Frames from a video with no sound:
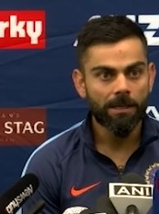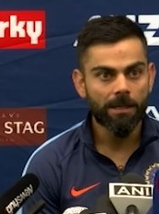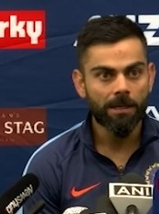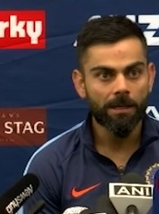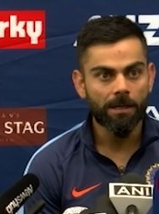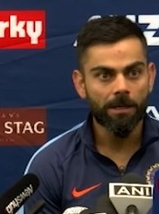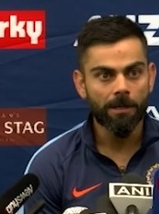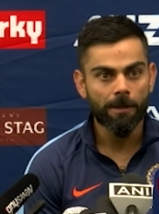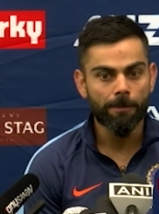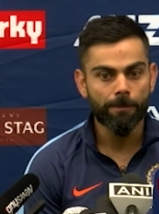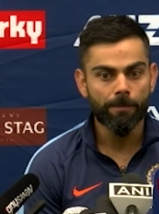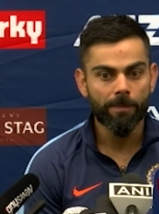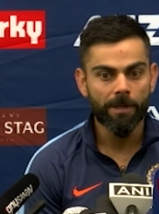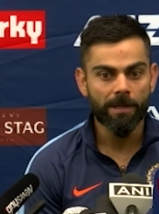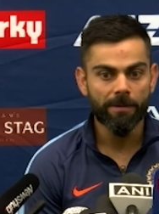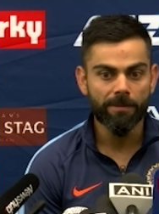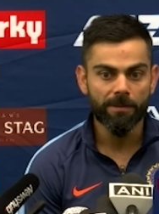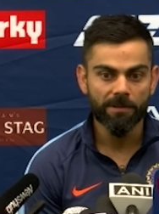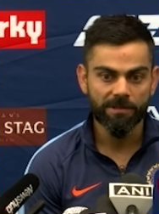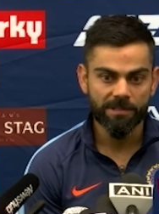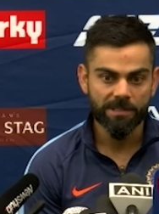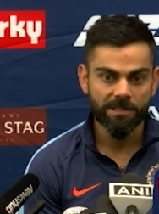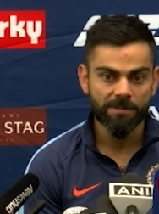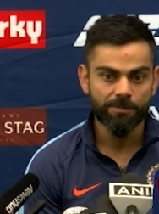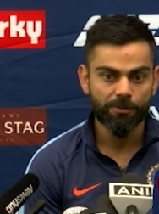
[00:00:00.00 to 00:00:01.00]

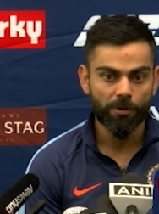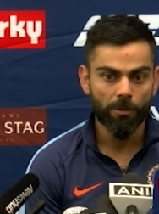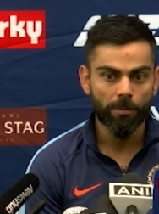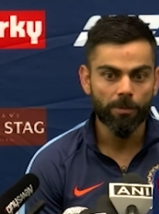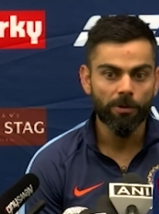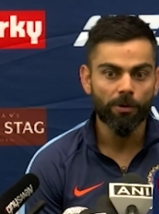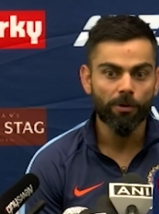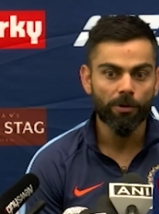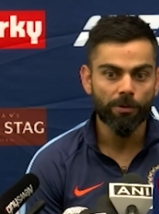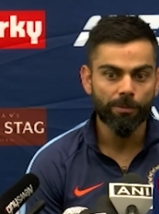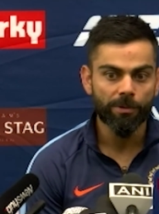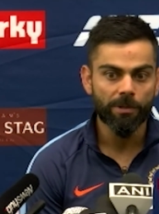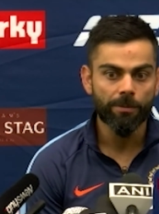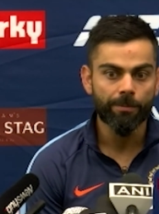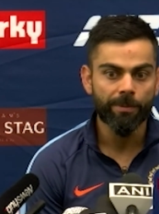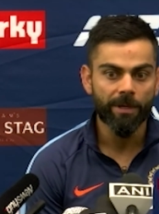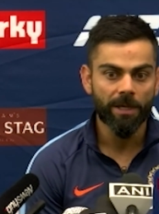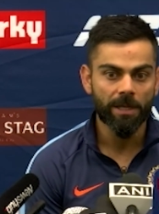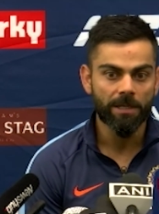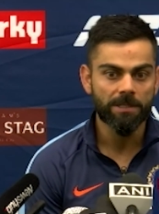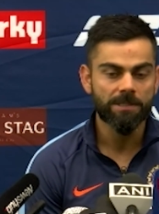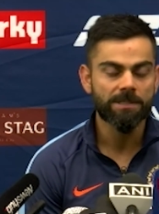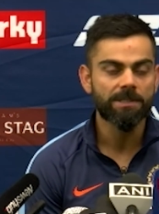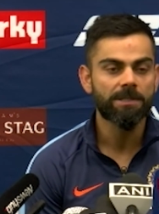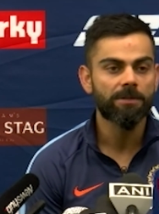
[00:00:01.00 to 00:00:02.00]
And this is probably going to be the
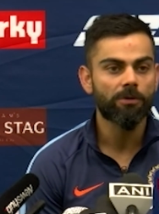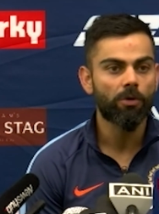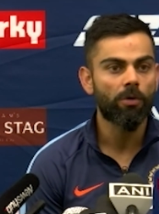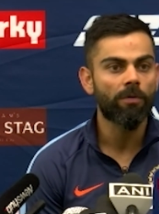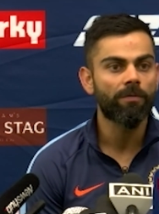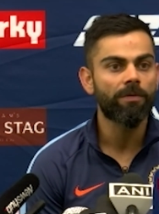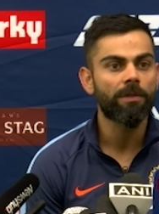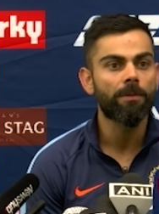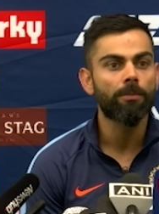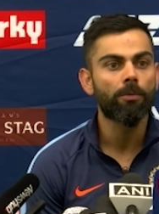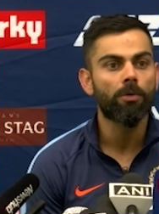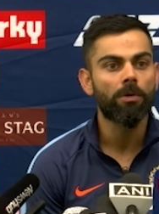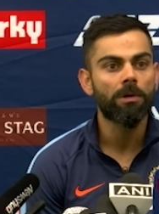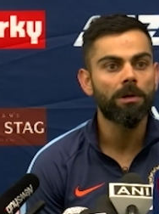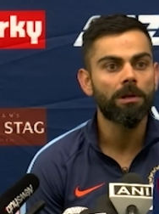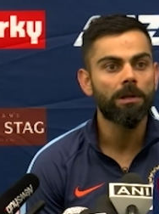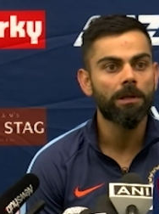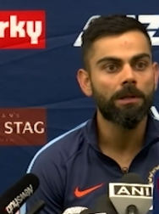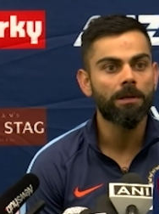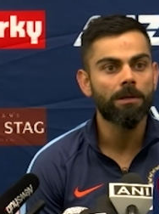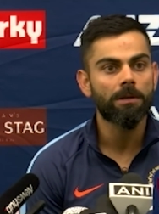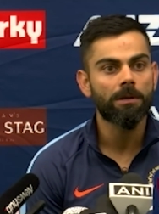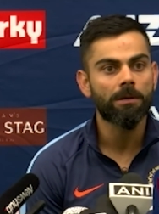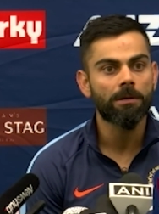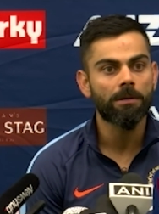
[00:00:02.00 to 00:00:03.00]
biggest of them all.
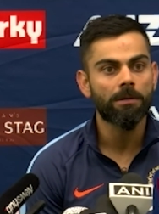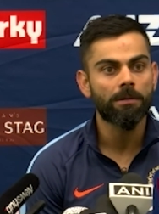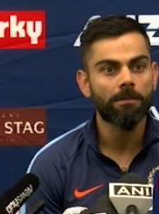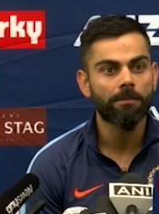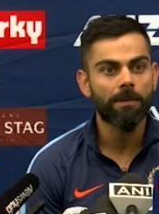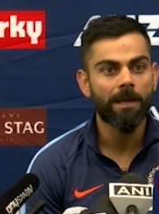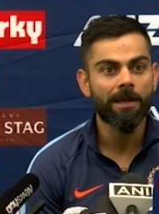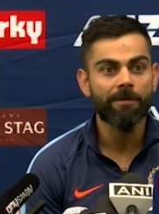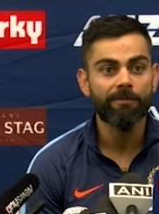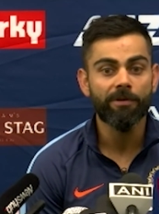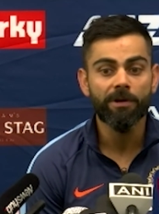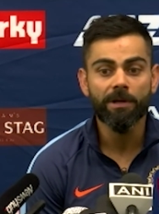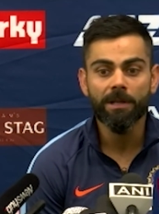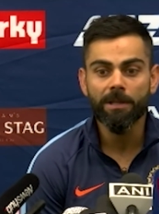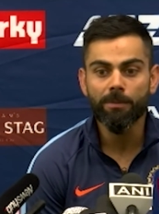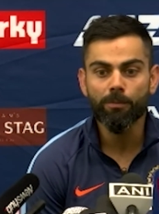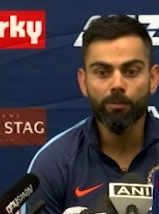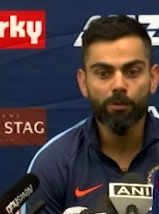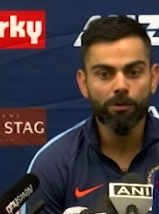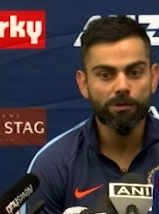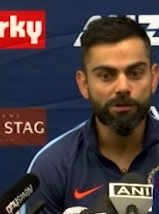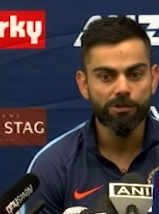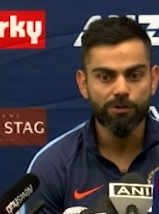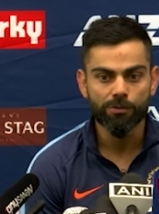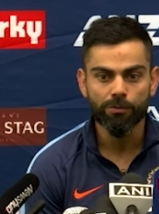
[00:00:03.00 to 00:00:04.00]
And every
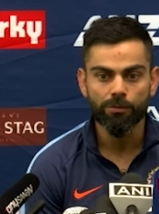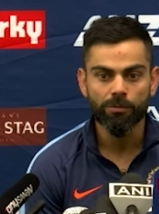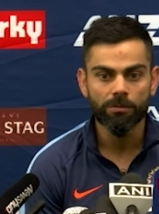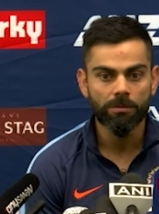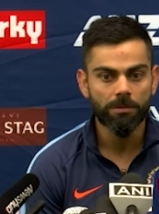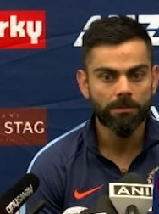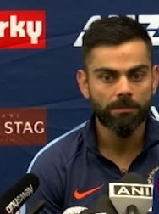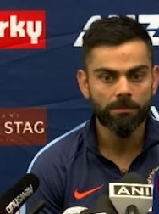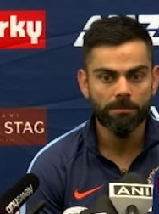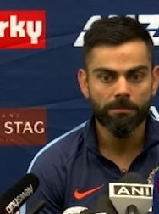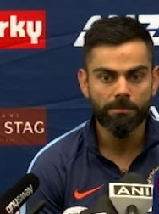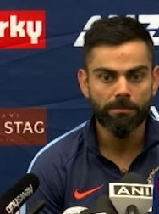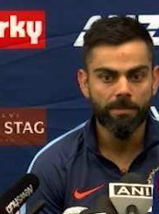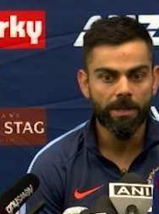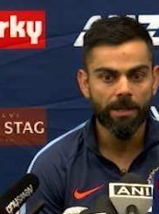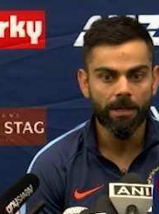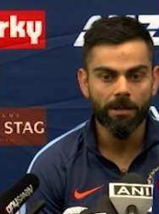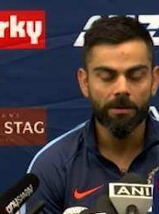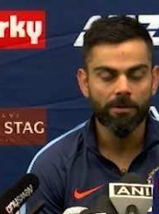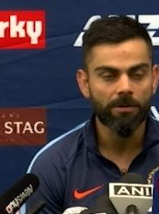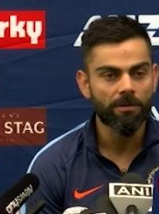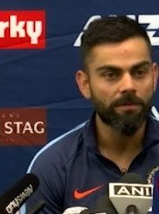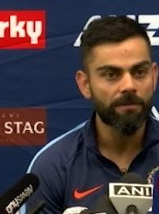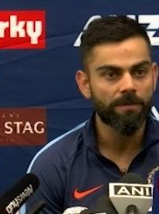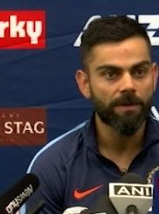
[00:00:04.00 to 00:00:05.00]
team wants to
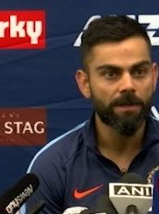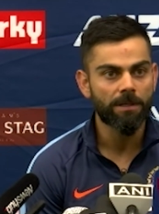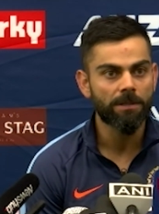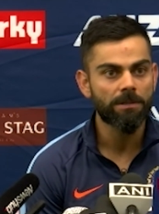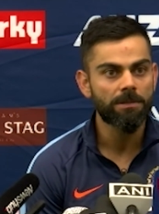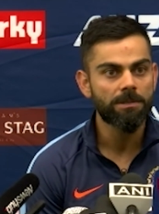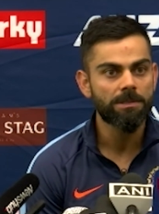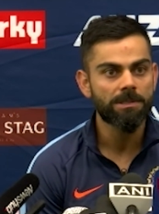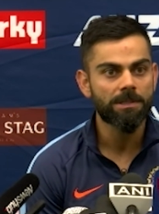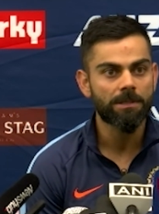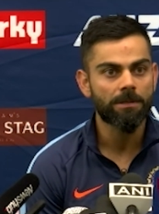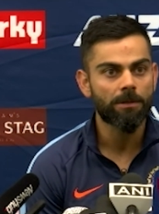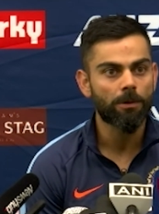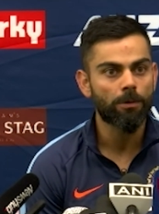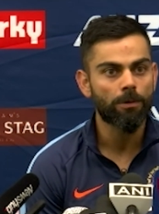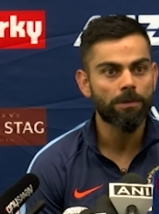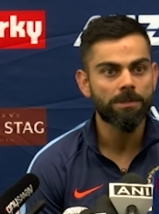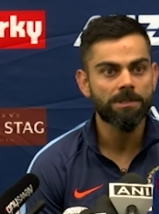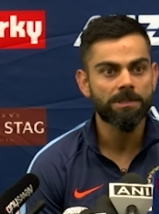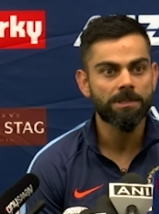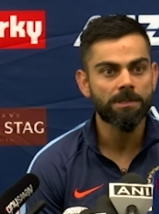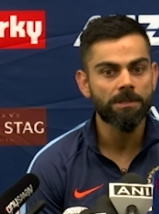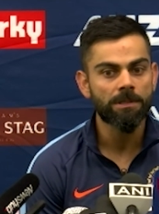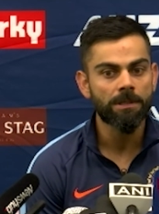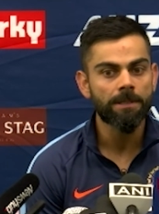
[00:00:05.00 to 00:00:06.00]
make it to the finals at
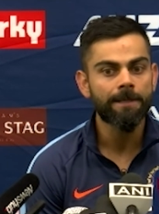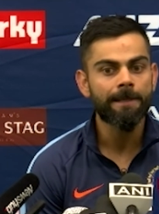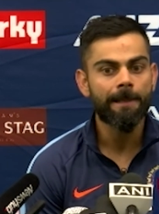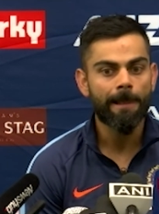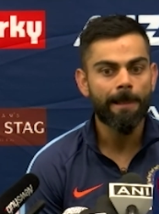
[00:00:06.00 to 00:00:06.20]
Lord's, and